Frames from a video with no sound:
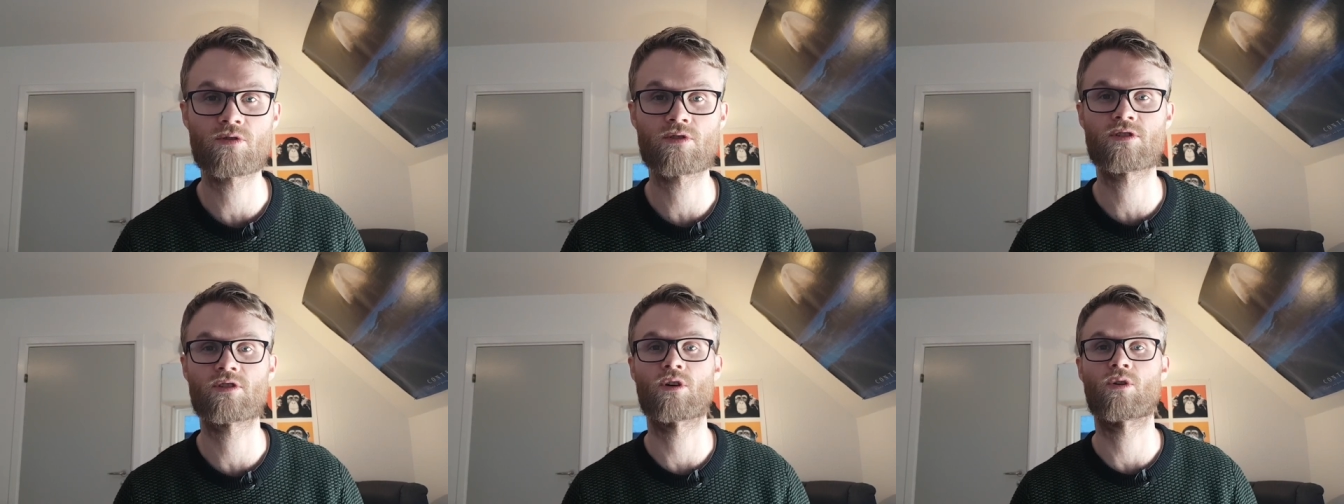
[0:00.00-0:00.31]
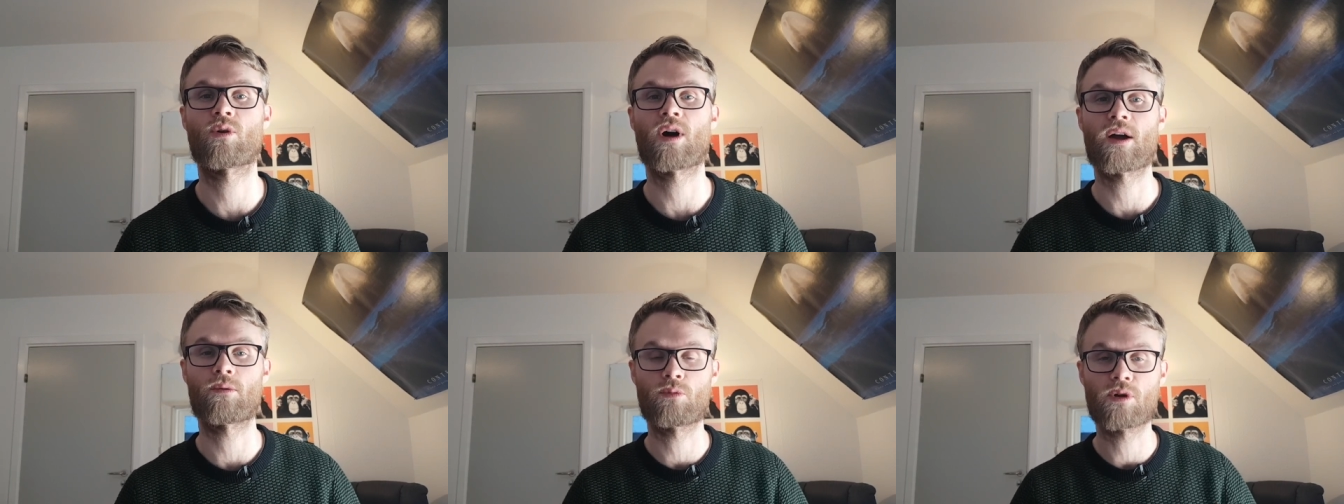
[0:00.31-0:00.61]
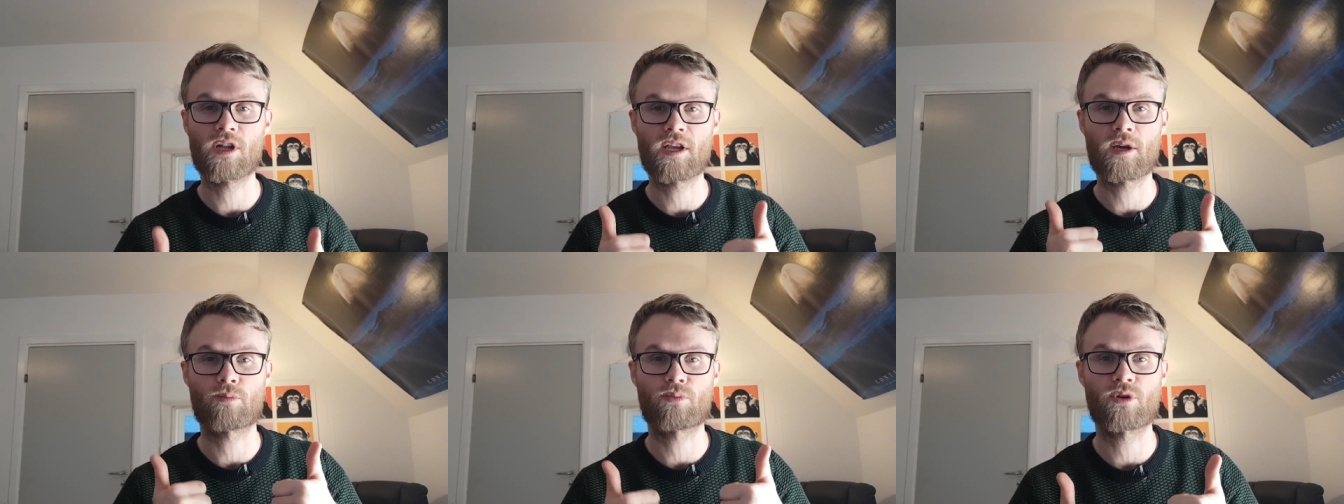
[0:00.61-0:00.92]
so I
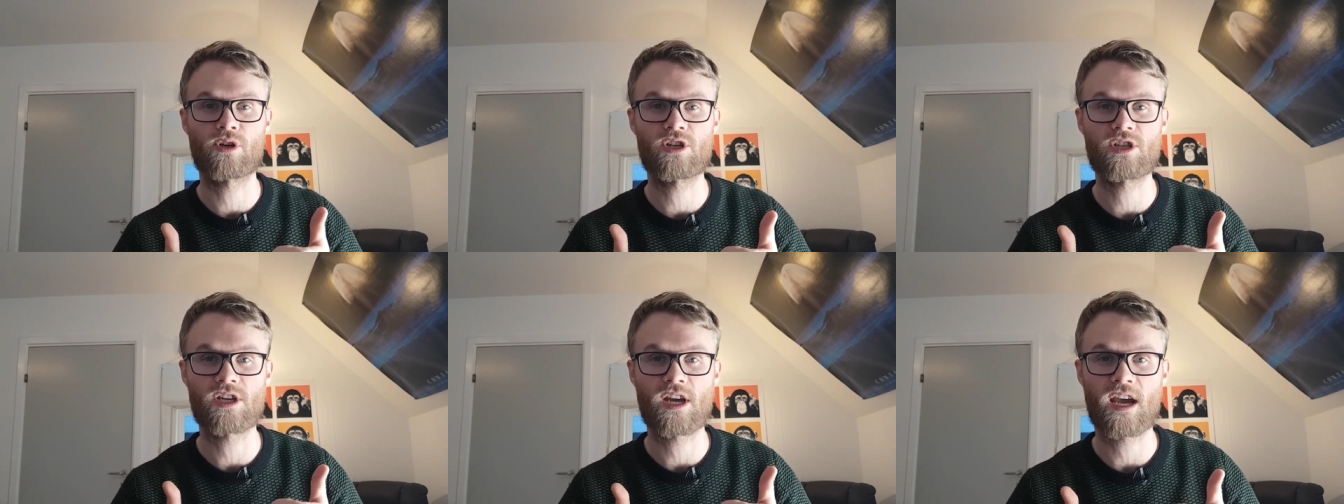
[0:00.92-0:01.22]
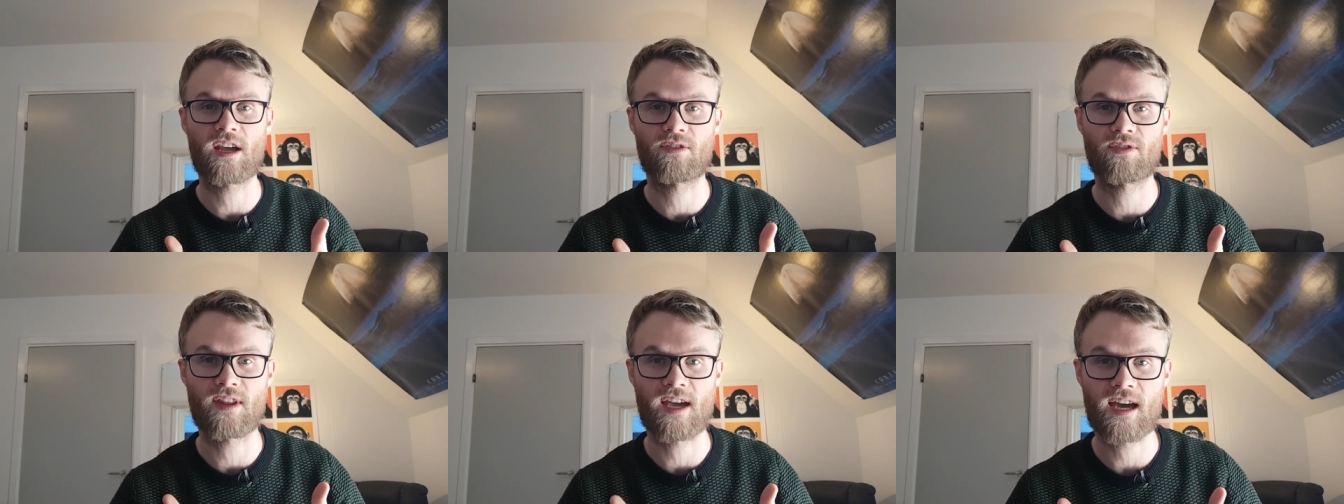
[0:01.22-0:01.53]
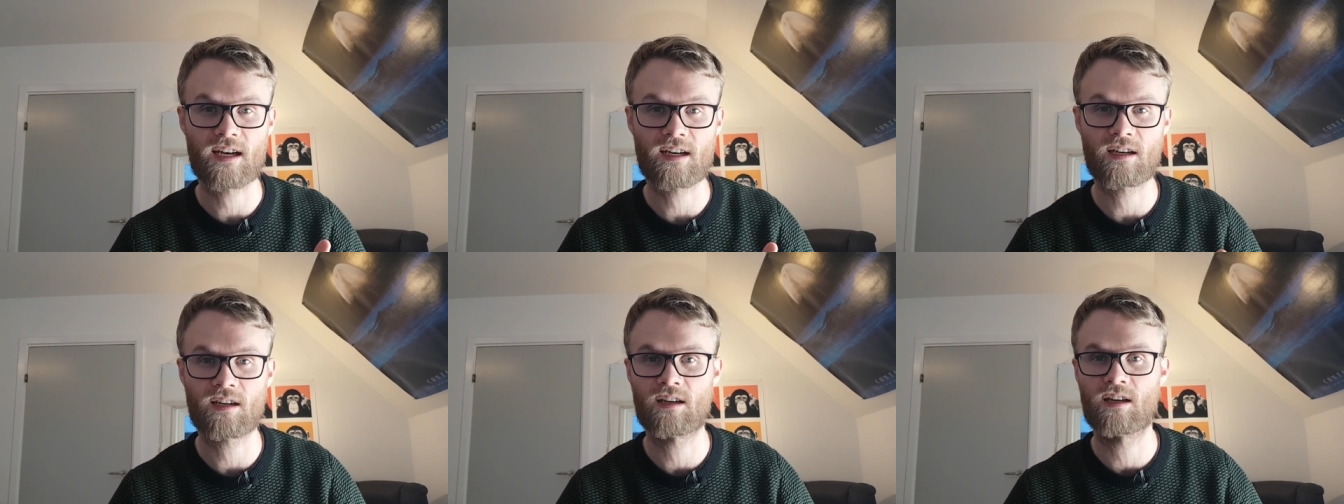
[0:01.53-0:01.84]
really appreciate
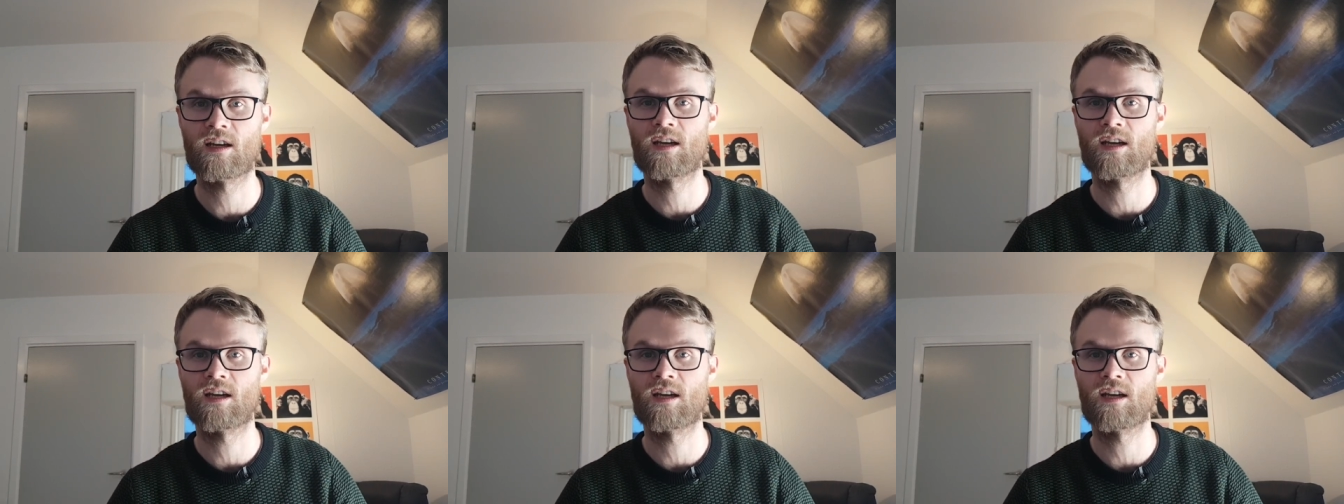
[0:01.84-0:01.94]
that.